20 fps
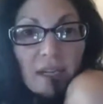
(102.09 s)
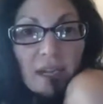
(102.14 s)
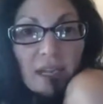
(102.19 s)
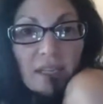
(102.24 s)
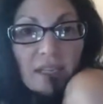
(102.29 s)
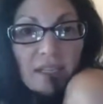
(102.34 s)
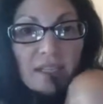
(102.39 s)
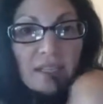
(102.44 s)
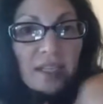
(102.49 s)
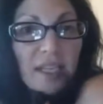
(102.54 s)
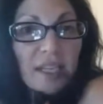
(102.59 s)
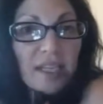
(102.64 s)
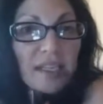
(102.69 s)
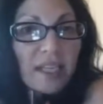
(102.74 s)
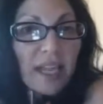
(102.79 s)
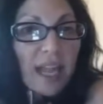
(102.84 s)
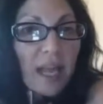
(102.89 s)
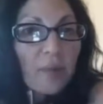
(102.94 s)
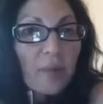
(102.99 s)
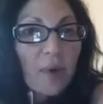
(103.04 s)
this is an
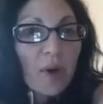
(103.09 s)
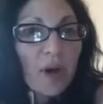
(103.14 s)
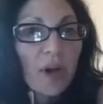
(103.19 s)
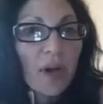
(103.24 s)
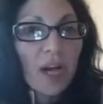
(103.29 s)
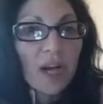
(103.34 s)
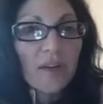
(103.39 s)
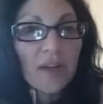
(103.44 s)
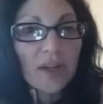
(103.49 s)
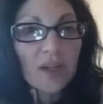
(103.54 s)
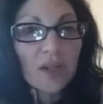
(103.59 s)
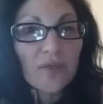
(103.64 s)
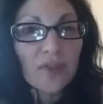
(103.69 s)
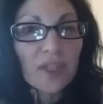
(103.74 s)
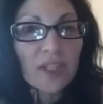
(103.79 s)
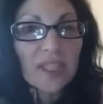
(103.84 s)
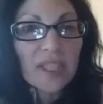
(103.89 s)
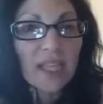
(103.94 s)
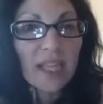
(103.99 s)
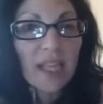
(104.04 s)
example of, I don't know if you
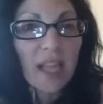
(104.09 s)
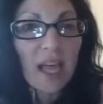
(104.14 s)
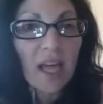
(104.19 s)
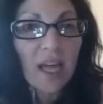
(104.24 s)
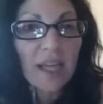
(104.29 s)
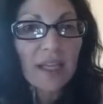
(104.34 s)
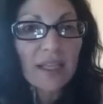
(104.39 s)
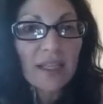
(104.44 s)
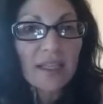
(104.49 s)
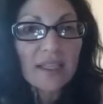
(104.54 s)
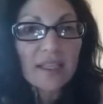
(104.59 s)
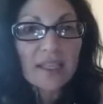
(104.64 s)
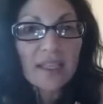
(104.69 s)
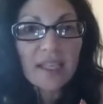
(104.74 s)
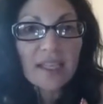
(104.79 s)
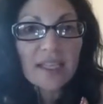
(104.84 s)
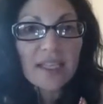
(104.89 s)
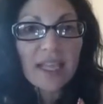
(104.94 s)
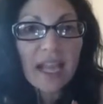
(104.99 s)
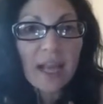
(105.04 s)
can see the line, this is an
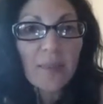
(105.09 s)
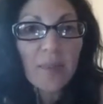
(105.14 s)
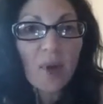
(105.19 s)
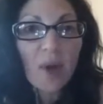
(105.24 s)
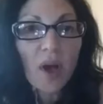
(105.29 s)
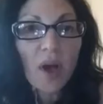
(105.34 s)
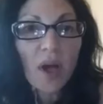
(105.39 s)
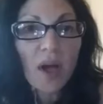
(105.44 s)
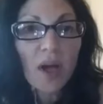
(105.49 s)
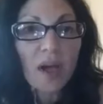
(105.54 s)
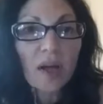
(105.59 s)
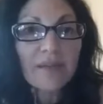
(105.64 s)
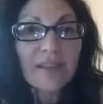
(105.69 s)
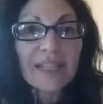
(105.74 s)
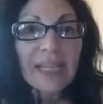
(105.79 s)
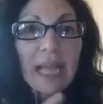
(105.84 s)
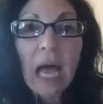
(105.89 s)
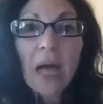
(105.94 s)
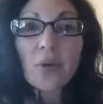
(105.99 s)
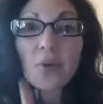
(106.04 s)
example of
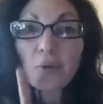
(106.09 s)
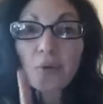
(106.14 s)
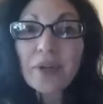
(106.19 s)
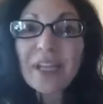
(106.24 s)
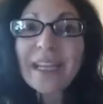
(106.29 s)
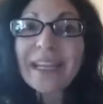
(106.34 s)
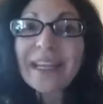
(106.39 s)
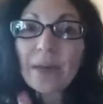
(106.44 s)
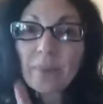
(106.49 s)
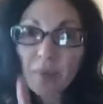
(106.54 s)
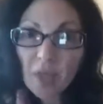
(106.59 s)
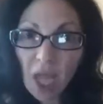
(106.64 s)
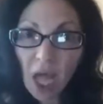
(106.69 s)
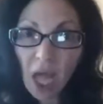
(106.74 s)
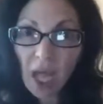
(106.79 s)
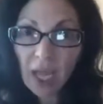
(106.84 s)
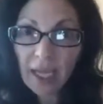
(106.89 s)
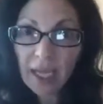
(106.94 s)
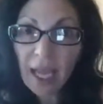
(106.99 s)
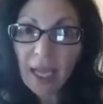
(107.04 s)
not
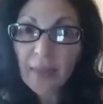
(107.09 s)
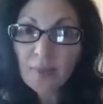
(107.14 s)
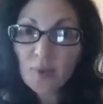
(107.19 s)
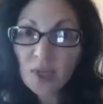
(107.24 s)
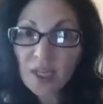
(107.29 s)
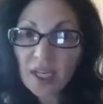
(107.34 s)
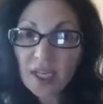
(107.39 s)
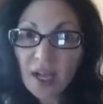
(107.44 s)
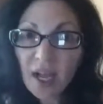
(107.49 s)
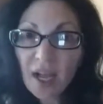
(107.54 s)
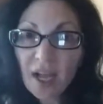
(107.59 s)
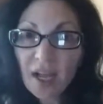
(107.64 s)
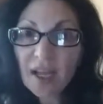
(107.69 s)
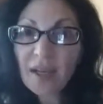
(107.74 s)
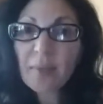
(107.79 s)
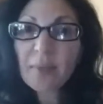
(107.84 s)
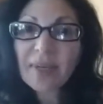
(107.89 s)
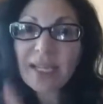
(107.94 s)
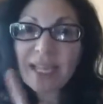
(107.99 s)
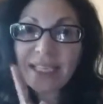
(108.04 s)
reapplying. I put it
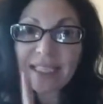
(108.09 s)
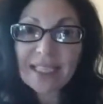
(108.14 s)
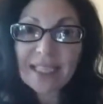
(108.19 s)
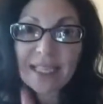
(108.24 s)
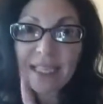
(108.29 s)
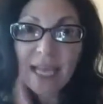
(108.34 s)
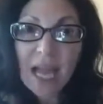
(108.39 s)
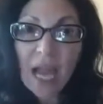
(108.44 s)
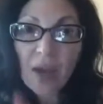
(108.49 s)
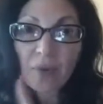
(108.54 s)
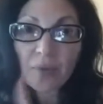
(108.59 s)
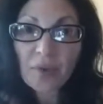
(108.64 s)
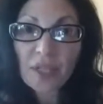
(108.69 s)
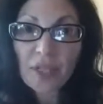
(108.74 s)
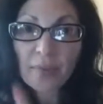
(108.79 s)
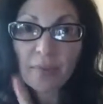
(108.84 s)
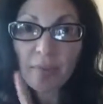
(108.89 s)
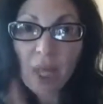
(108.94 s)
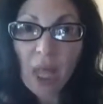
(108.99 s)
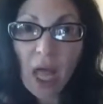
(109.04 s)
on, but I did not
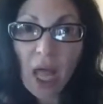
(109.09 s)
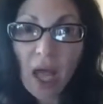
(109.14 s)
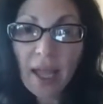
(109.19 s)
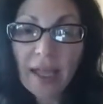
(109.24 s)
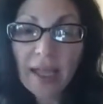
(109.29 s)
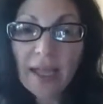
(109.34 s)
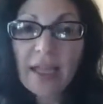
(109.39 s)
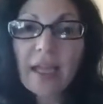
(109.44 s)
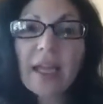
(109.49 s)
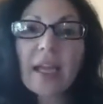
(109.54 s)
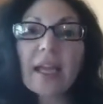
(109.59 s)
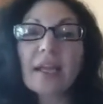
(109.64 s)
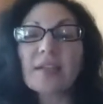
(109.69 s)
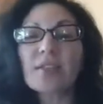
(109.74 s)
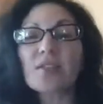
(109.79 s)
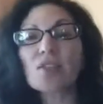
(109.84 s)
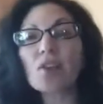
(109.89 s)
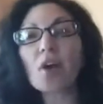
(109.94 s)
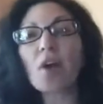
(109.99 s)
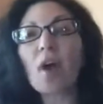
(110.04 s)
reapply.
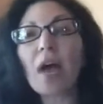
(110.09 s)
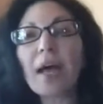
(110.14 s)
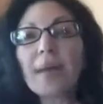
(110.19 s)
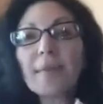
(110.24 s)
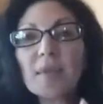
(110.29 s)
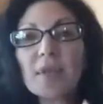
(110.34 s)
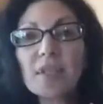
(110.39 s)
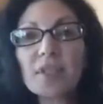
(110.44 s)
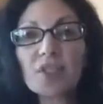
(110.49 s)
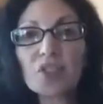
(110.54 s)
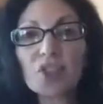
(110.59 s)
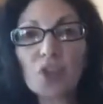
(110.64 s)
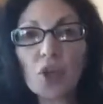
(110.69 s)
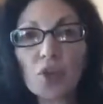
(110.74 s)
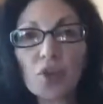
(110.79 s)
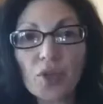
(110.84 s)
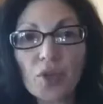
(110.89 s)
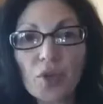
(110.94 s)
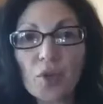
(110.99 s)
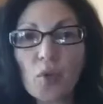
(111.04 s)
So I'm going to show
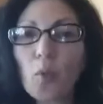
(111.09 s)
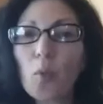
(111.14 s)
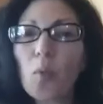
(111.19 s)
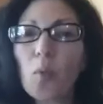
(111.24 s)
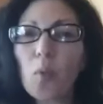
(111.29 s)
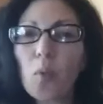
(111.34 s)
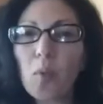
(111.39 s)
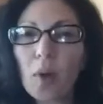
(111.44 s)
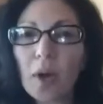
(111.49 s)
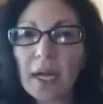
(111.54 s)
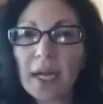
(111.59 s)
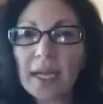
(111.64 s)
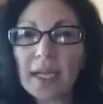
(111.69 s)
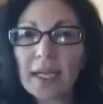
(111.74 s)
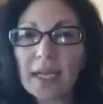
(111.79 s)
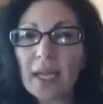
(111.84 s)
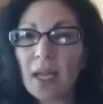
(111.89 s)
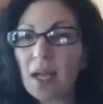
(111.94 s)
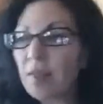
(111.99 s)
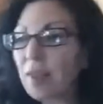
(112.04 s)
you
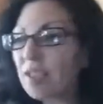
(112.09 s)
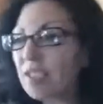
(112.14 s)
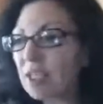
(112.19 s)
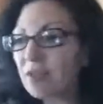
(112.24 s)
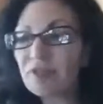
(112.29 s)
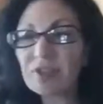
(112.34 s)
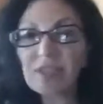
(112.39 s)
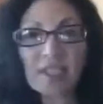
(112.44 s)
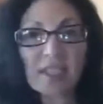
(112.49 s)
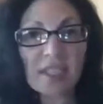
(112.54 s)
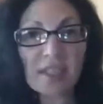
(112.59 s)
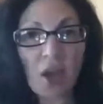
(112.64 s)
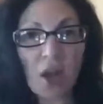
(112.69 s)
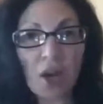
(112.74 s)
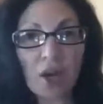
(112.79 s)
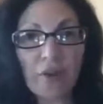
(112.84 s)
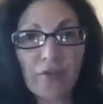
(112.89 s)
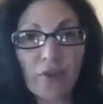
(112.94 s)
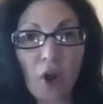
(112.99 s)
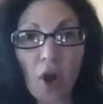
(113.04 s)
what the differences
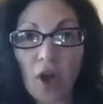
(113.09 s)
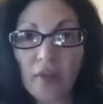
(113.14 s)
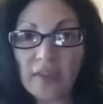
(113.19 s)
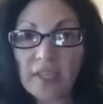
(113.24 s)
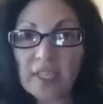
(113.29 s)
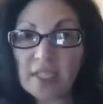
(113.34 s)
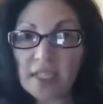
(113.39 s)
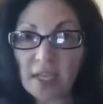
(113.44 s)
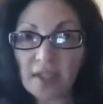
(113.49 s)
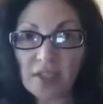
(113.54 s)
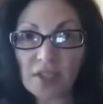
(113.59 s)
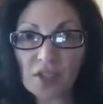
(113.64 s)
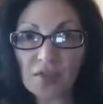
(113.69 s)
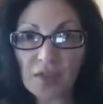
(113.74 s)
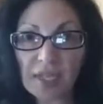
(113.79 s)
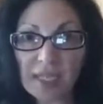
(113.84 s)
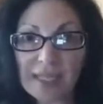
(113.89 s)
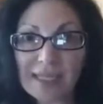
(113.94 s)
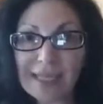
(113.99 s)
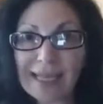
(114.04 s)
are for all these
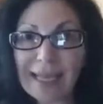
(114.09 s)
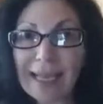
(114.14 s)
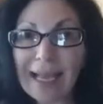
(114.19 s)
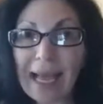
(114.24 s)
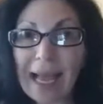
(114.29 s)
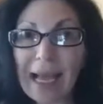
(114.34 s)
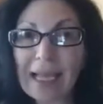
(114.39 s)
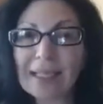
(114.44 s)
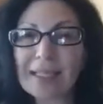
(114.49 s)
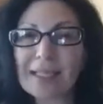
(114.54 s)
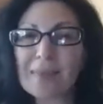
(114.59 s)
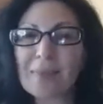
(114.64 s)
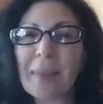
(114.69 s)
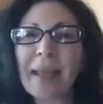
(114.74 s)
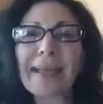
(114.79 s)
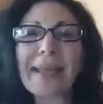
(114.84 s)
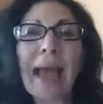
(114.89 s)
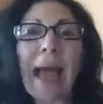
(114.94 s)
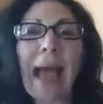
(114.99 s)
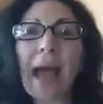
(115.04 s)
sunscreens. I
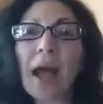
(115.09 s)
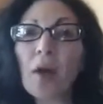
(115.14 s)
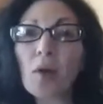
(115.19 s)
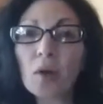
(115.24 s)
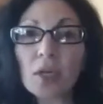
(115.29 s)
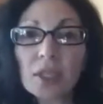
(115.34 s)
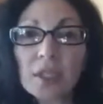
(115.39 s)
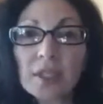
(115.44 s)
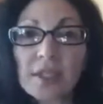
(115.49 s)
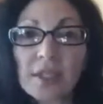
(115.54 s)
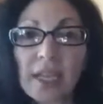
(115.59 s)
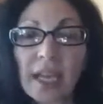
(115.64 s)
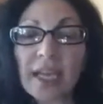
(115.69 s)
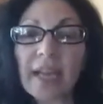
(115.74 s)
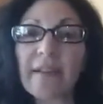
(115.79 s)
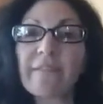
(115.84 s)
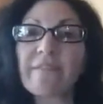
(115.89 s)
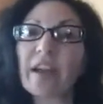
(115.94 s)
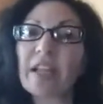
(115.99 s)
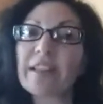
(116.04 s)
spend hours, and
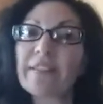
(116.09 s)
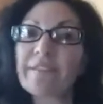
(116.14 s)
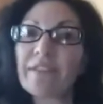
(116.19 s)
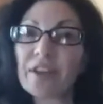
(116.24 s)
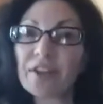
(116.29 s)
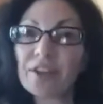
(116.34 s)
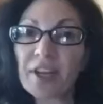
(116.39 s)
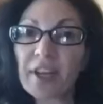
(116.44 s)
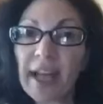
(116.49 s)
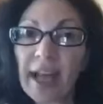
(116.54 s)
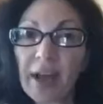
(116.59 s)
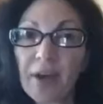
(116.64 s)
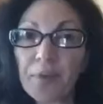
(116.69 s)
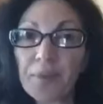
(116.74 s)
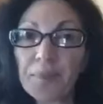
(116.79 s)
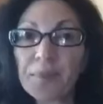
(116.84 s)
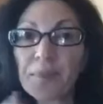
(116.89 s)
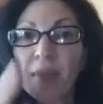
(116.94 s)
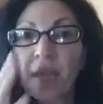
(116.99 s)
I finally figured it out.